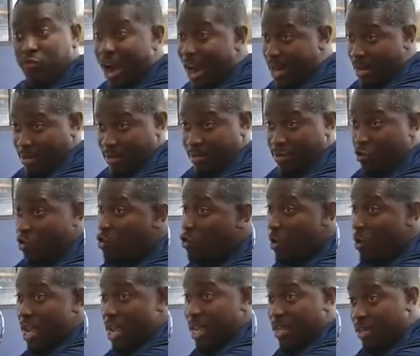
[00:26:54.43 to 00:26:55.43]
Right. You
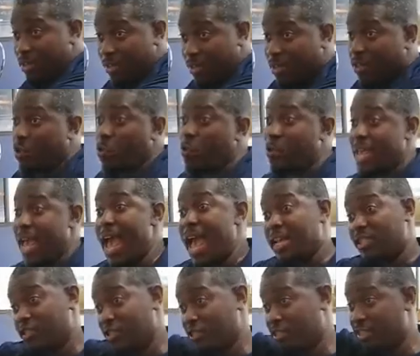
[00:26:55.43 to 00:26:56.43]
in. So we
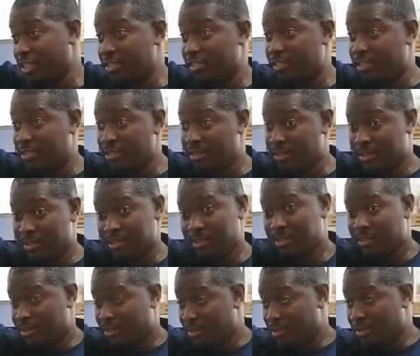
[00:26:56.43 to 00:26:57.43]
asked her sister,
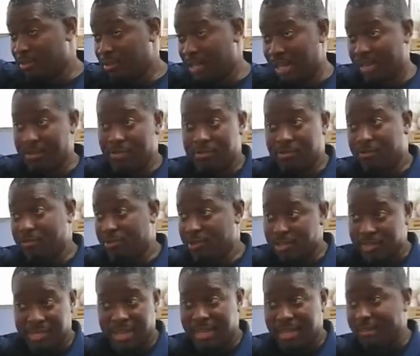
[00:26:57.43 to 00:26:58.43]
like,
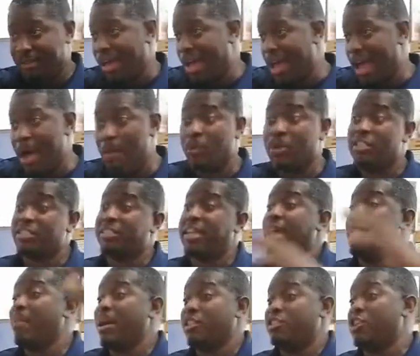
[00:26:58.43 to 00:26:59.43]
she's like, nah, I want to stay
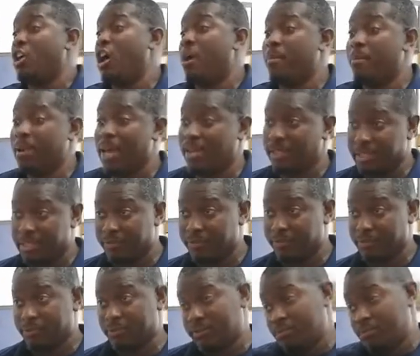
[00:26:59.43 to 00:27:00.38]
at my job. I'm not leaving.